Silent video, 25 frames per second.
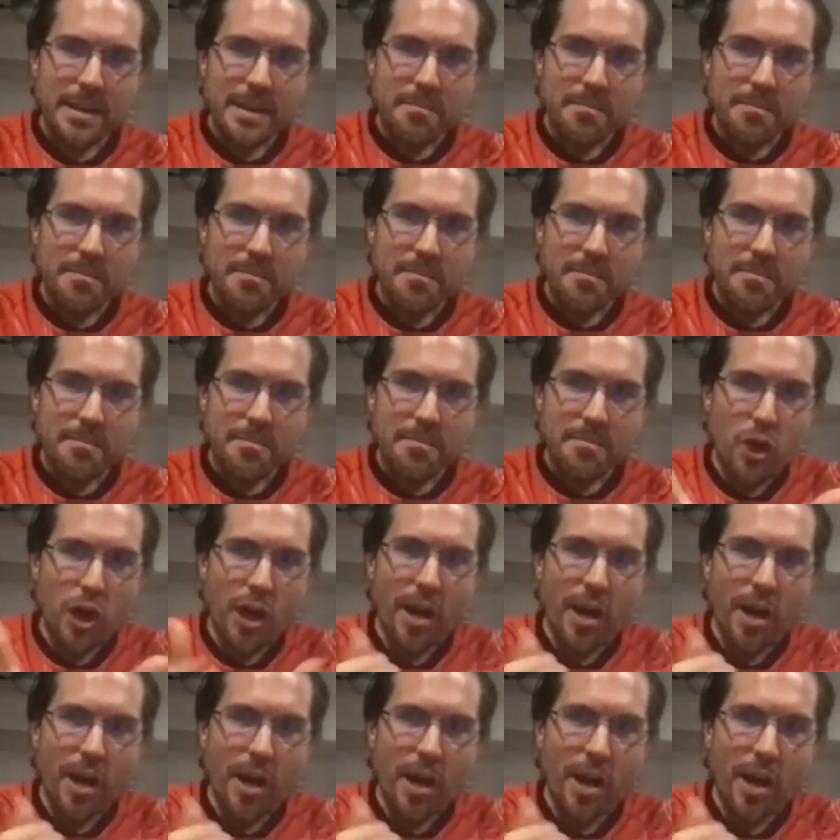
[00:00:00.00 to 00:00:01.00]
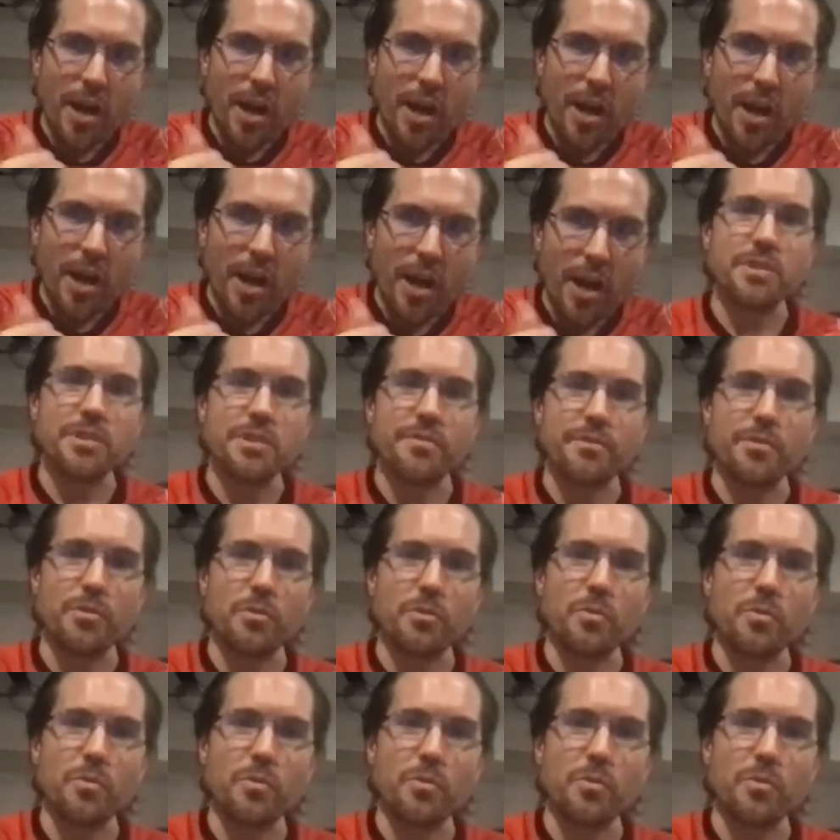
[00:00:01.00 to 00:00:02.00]
but how you got there was 2 different
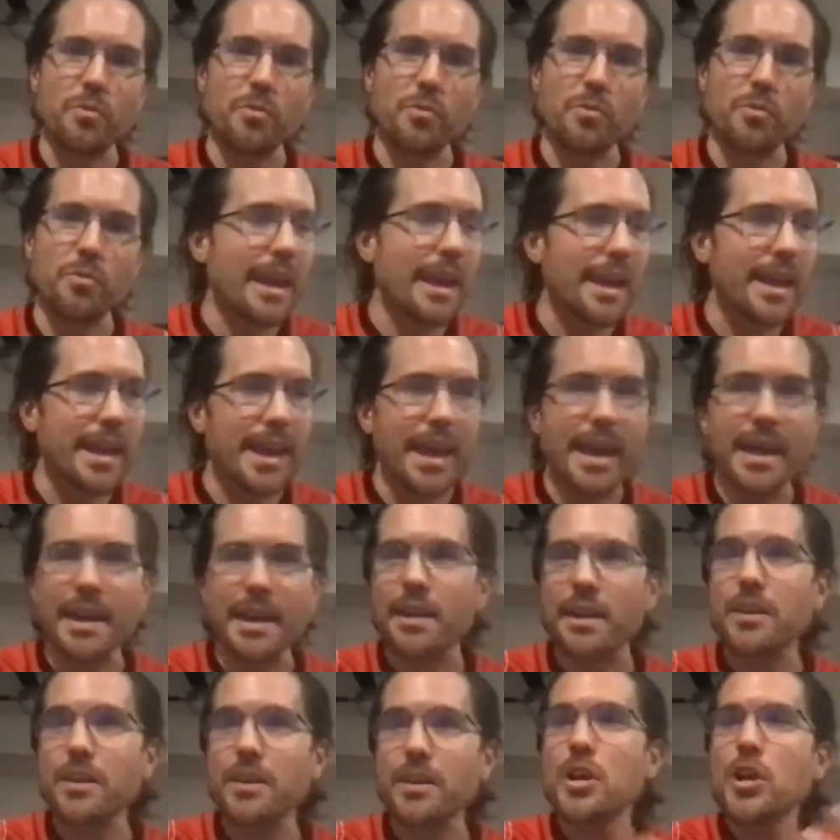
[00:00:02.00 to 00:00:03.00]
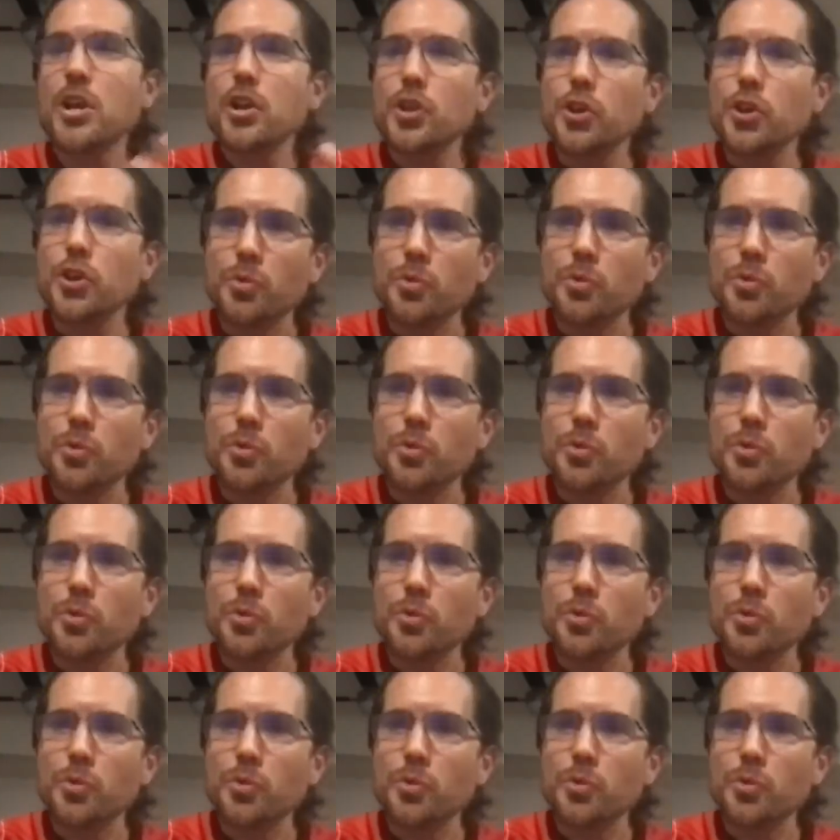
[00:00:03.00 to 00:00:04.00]
ways. And I get it. You go
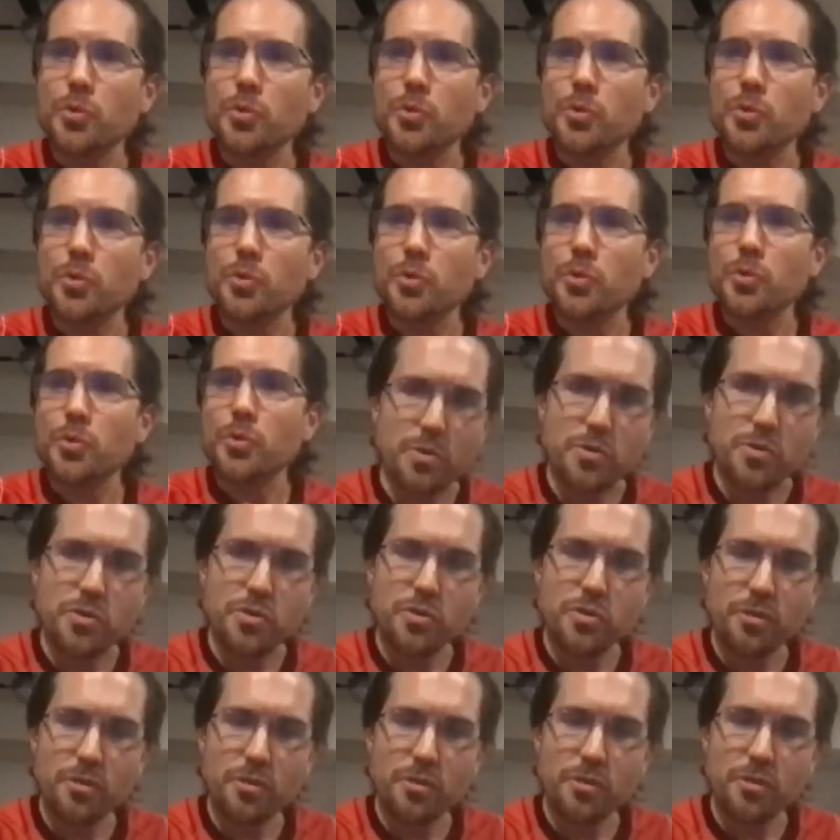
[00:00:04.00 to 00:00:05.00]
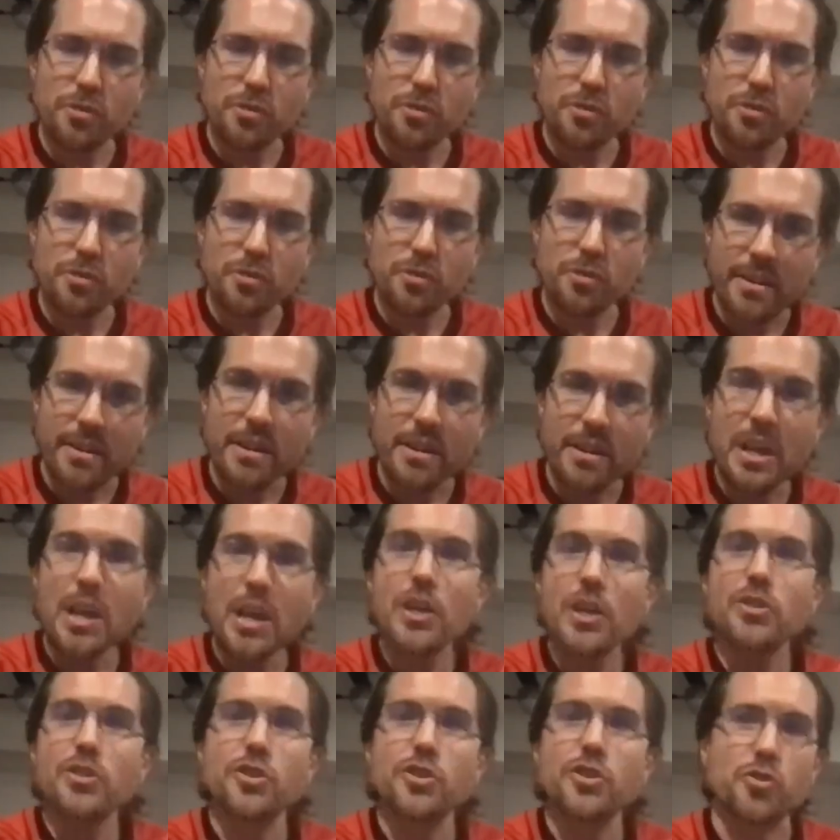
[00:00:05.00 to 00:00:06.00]
through exclusion criteria
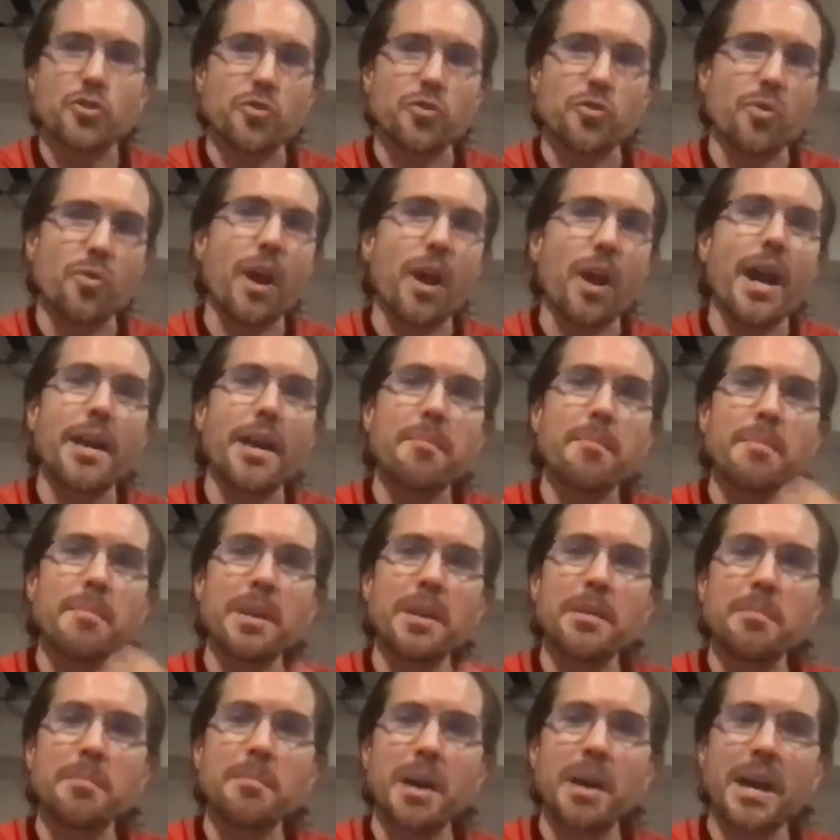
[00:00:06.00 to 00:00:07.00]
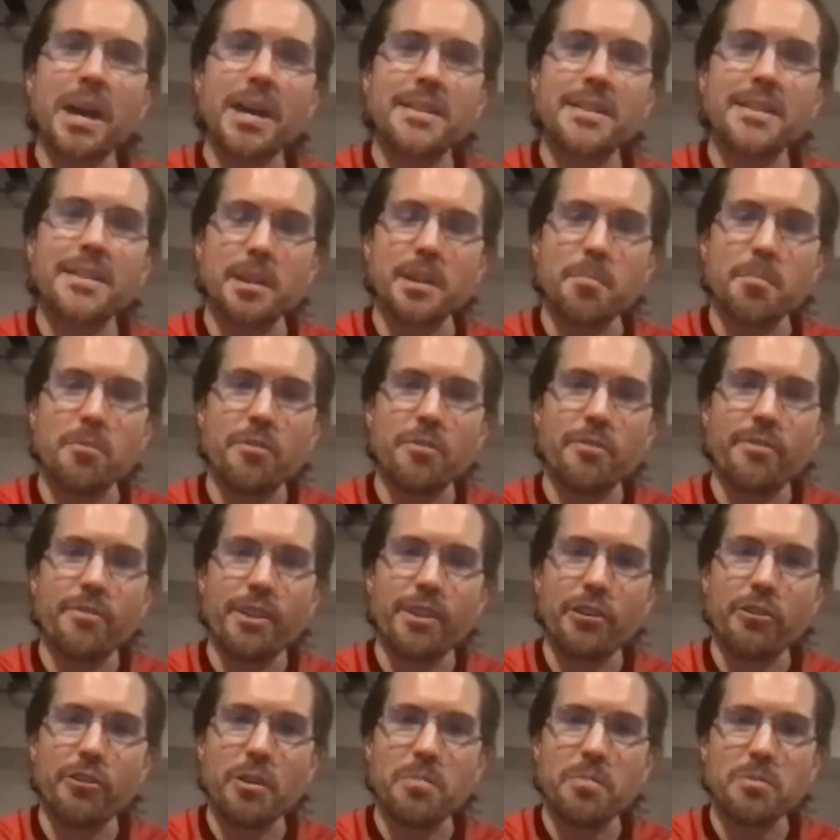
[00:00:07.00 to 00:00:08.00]
to try to minimize the number of
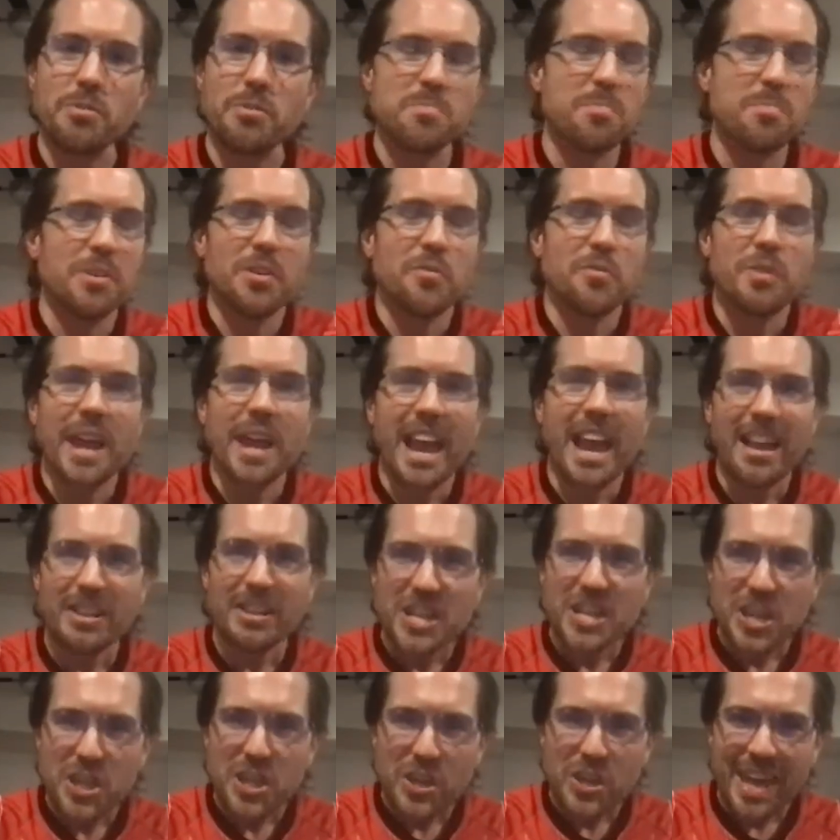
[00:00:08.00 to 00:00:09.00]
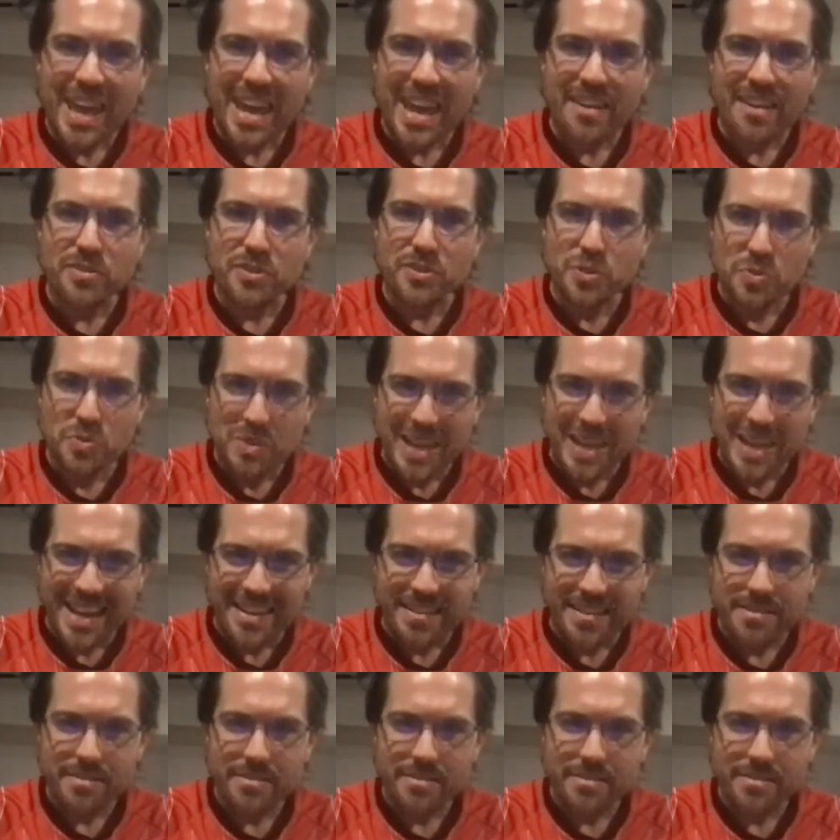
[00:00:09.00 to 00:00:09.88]
variables, but in reality, you can't do that.